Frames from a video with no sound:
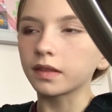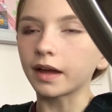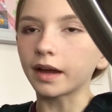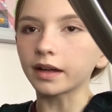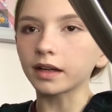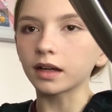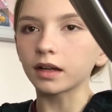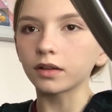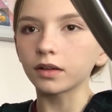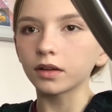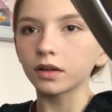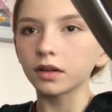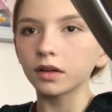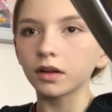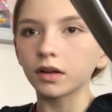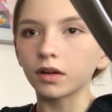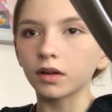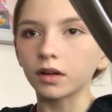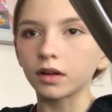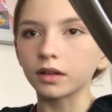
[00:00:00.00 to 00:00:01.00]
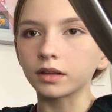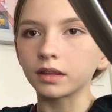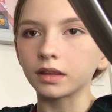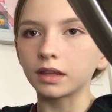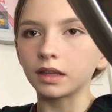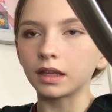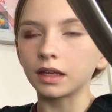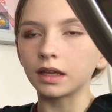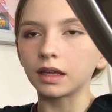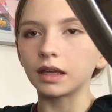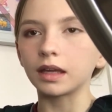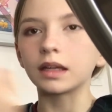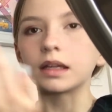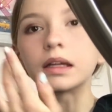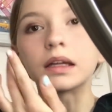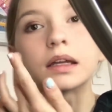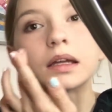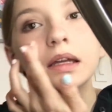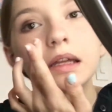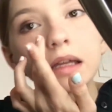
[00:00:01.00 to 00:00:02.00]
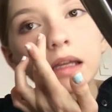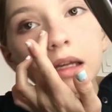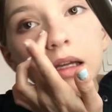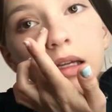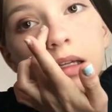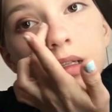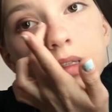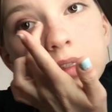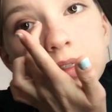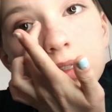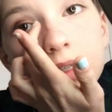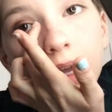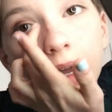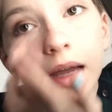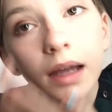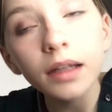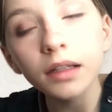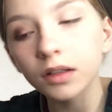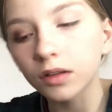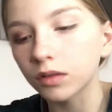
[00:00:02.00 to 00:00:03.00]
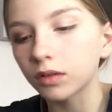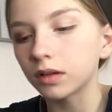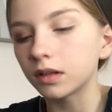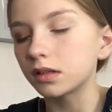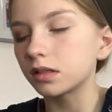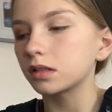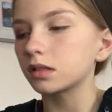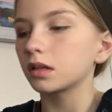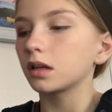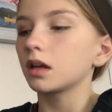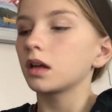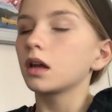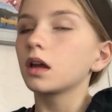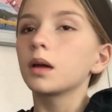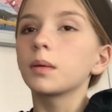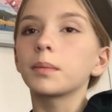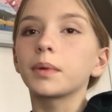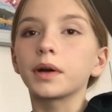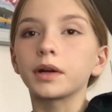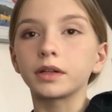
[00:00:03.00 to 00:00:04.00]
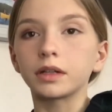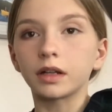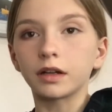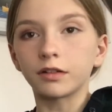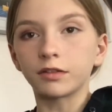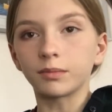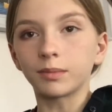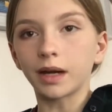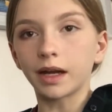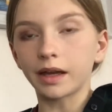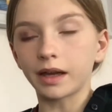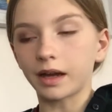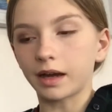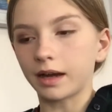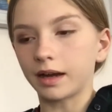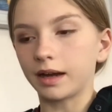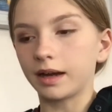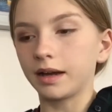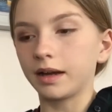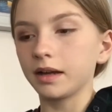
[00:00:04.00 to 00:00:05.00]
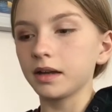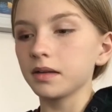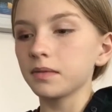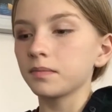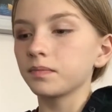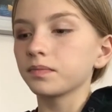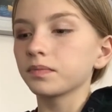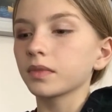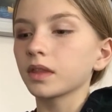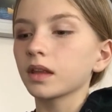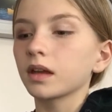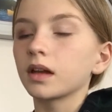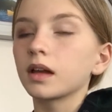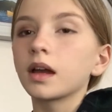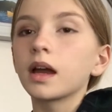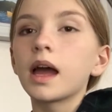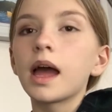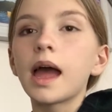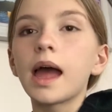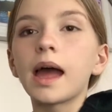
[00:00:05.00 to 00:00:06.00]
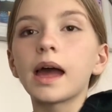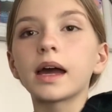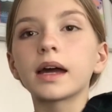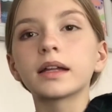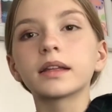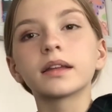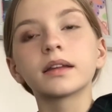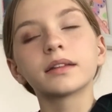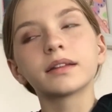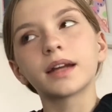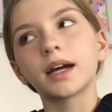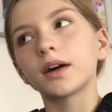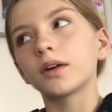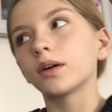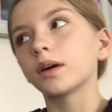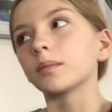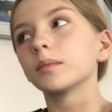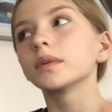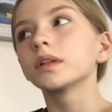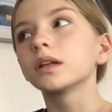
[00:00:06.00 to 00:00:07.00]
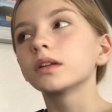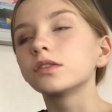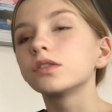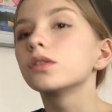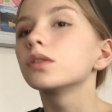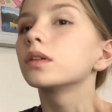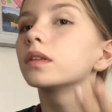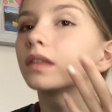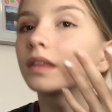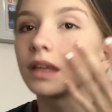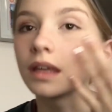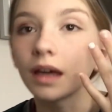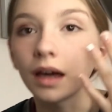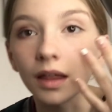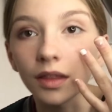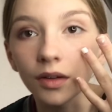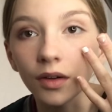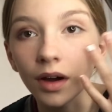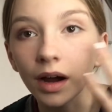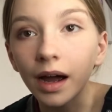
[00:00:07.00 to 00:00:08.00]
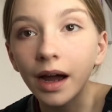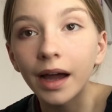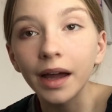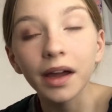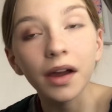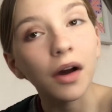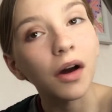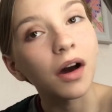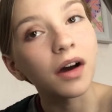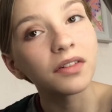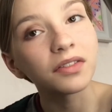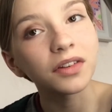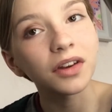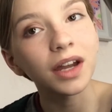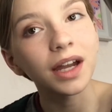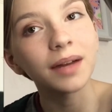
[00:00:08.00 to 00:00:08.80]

color on the inside crease part of my eye, and now I'm gonna do the other eye off camera.